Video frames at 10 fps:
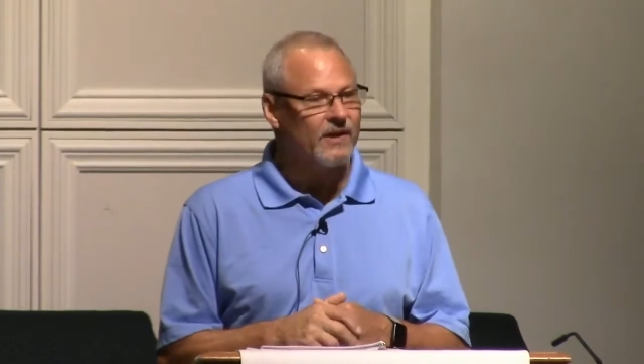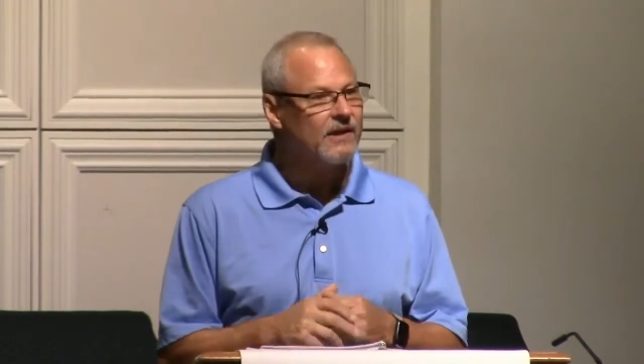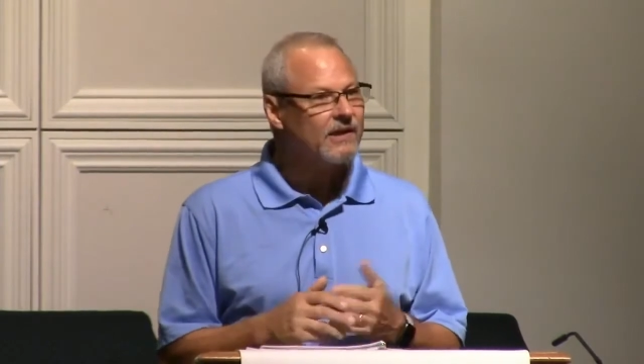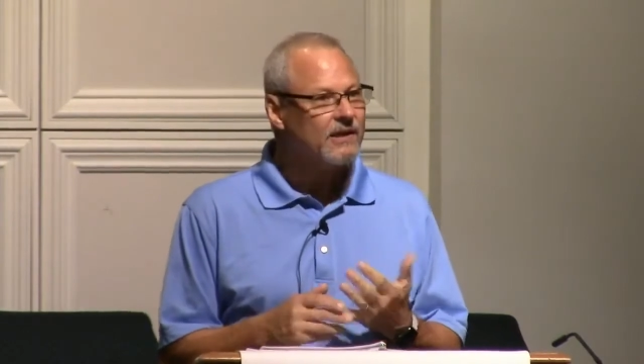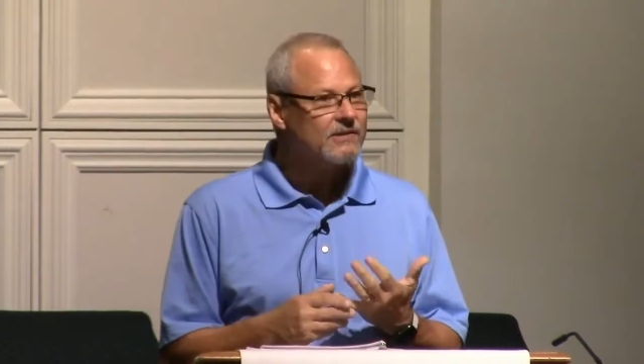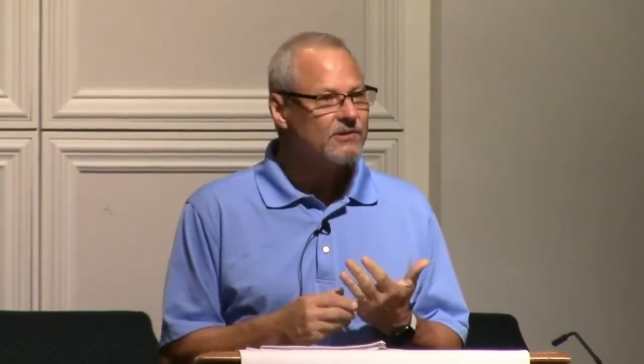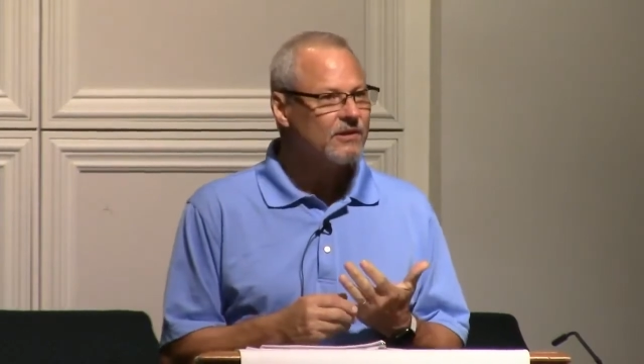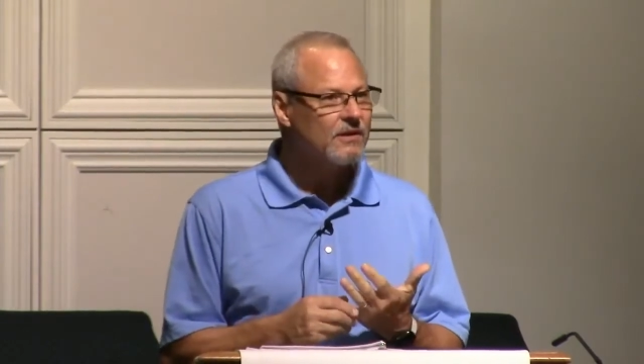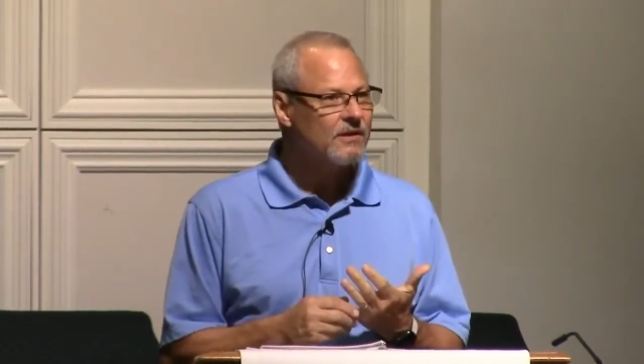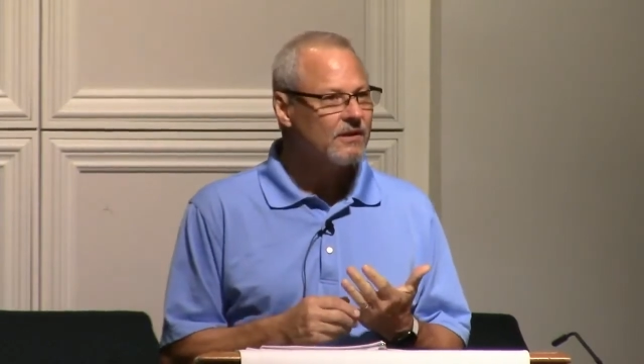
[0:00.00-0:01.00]

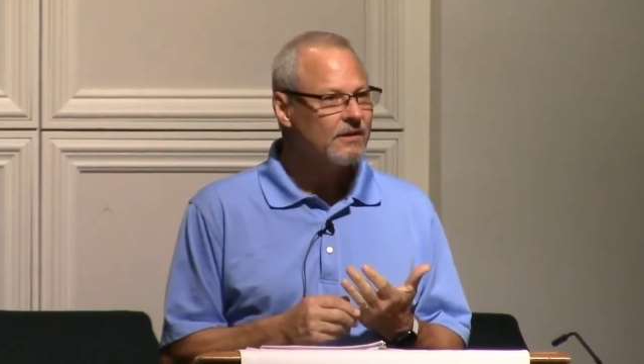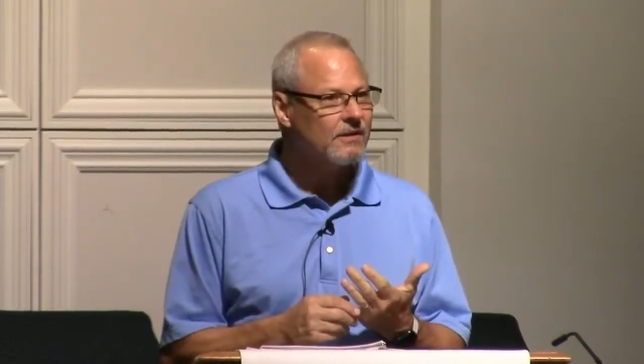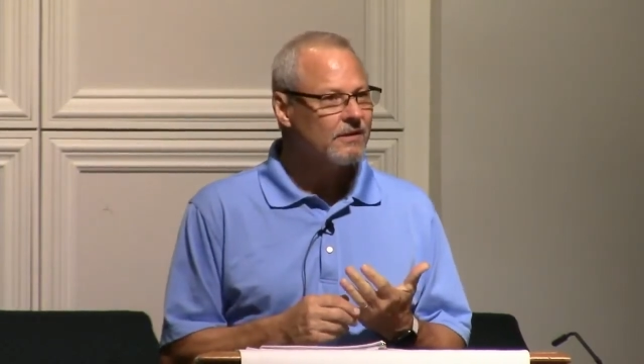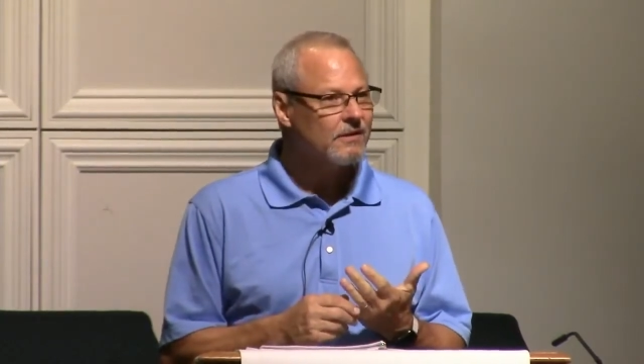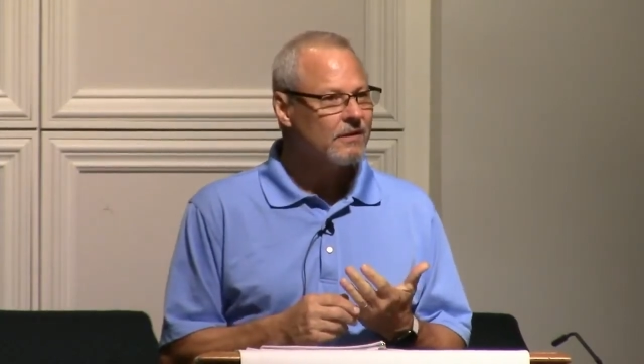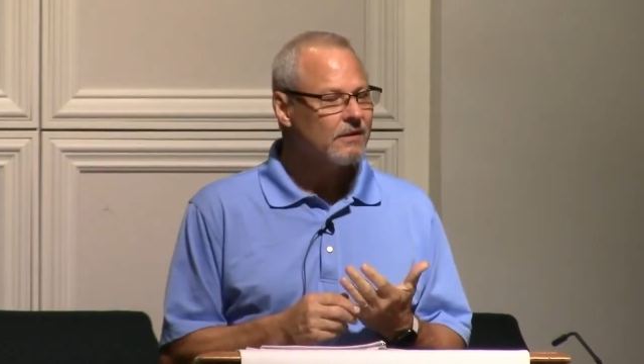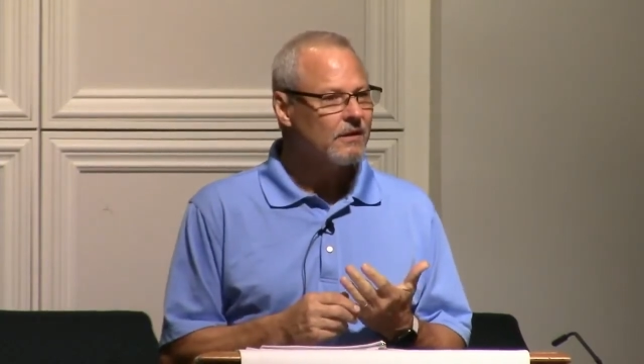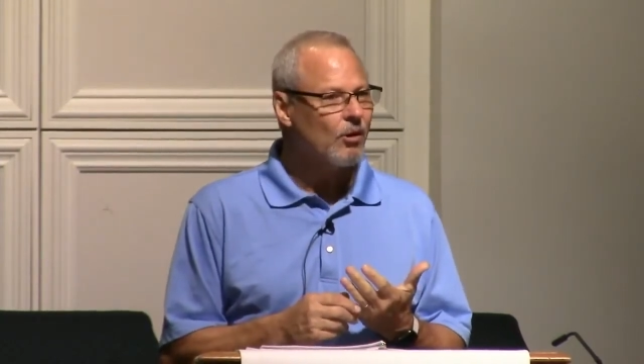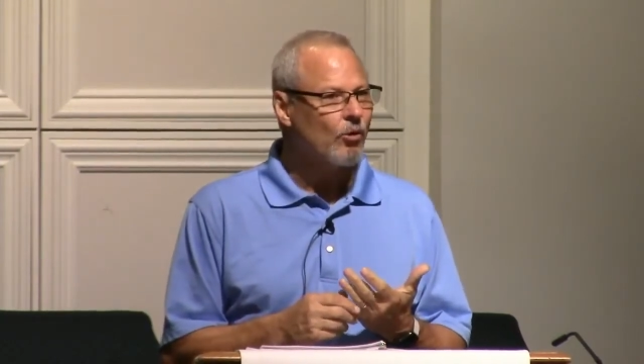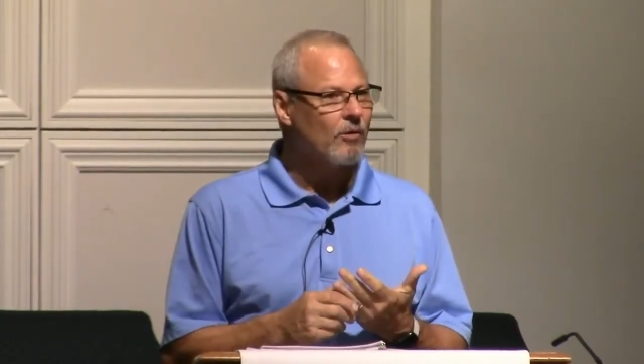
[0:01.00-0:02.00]
feelings
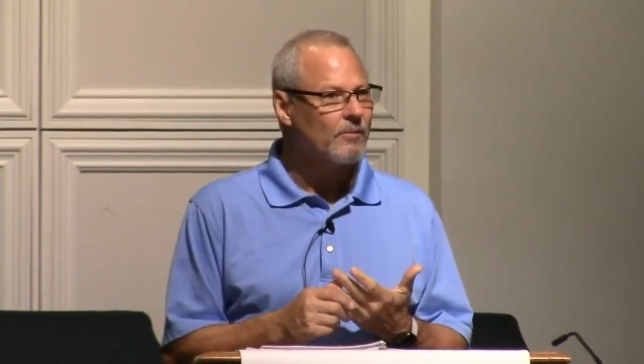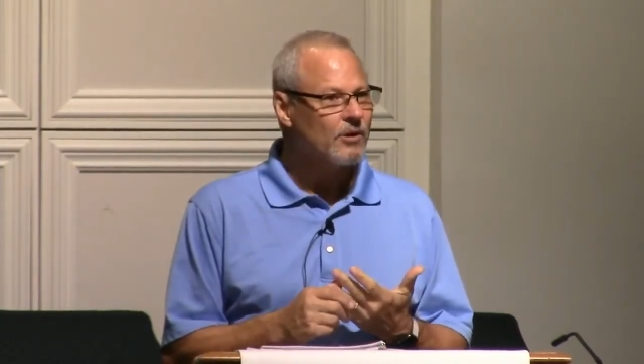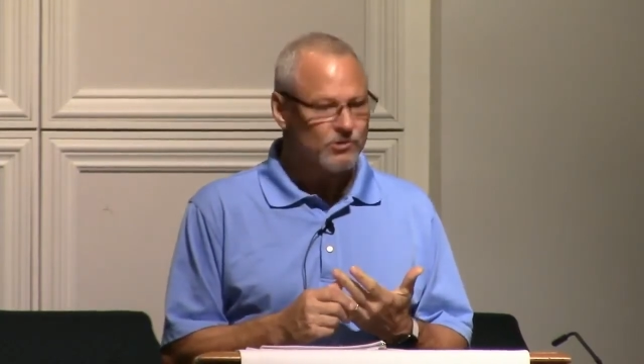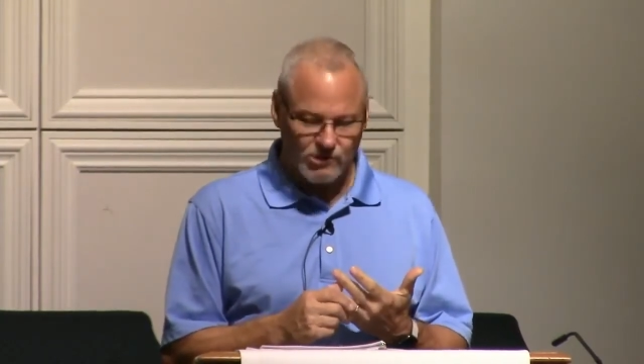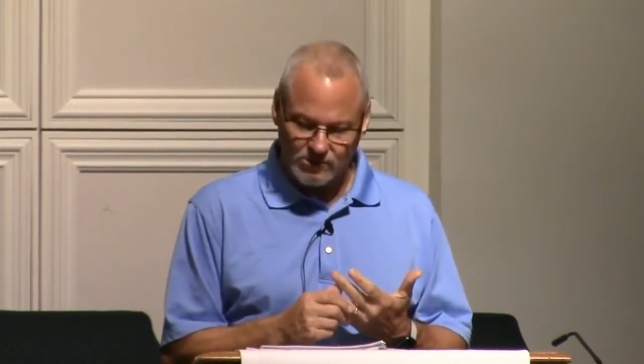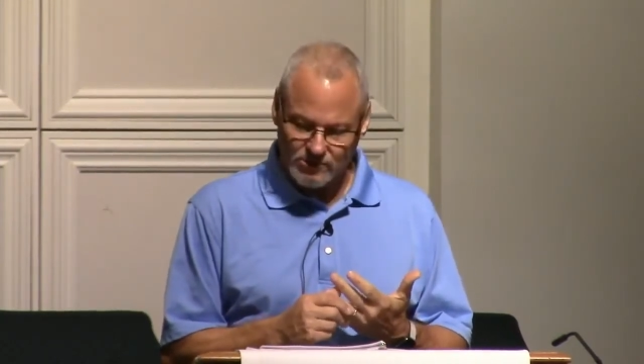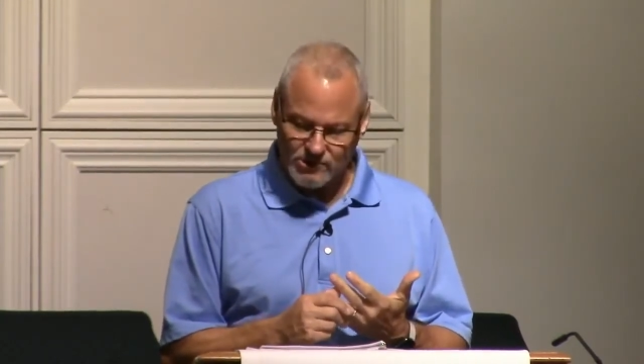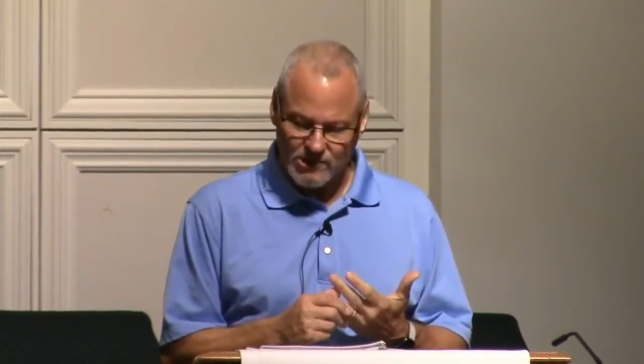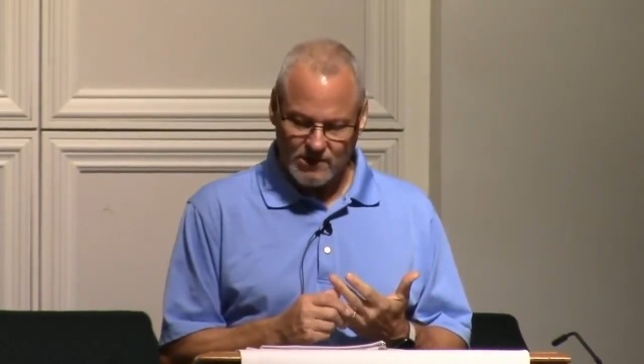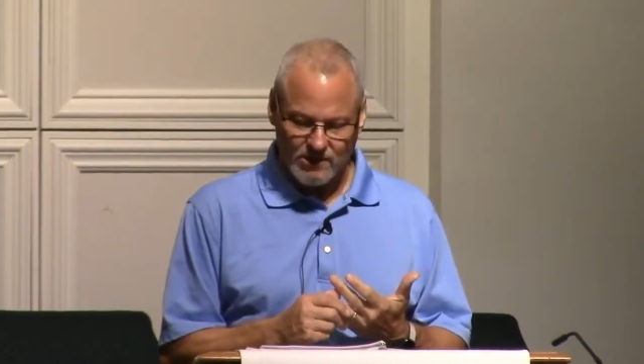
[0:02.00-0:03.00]
or
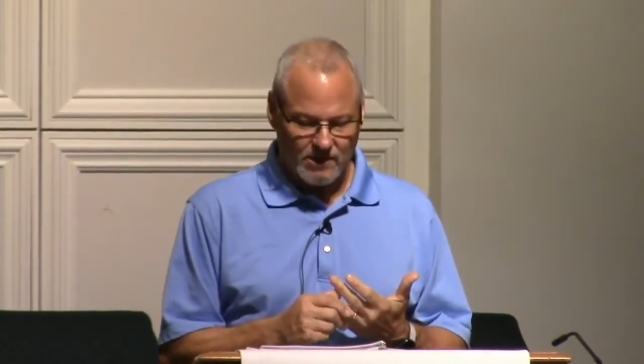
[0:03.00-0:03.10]
emotions